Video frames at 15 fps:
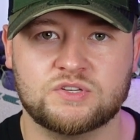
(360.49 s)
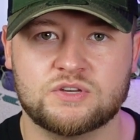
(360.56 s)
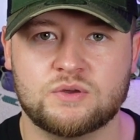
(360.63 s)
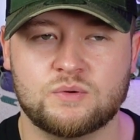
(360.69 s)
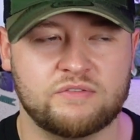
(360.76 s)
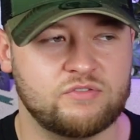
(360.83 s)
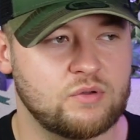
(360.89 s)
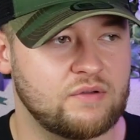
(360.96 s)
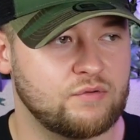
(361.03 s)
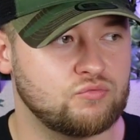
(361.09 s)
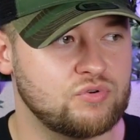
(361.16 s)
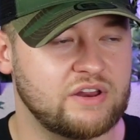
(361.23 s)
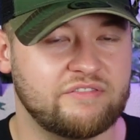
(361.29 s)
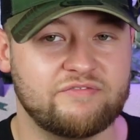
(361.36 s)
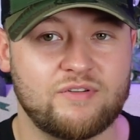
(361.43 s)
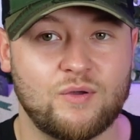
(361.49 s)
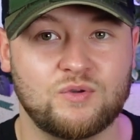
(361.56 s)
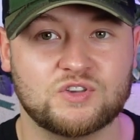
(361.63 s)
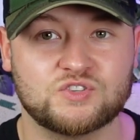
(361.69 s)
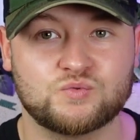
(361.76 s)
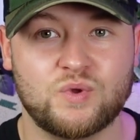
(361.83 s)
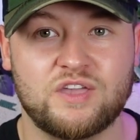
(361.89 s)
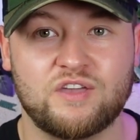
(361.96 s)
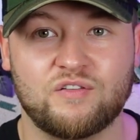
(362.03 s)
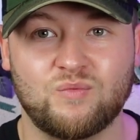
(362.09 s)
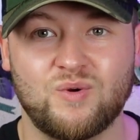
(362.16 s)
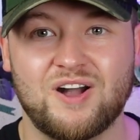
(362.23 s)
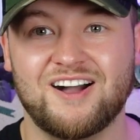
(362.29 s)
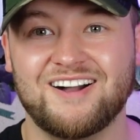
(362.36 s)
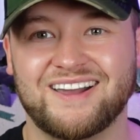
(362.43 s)
do. If you have a really focused week of
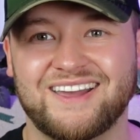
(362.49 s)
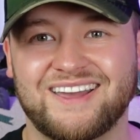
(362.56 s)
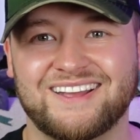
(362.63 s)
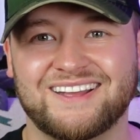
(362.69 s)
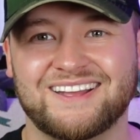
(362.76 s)
work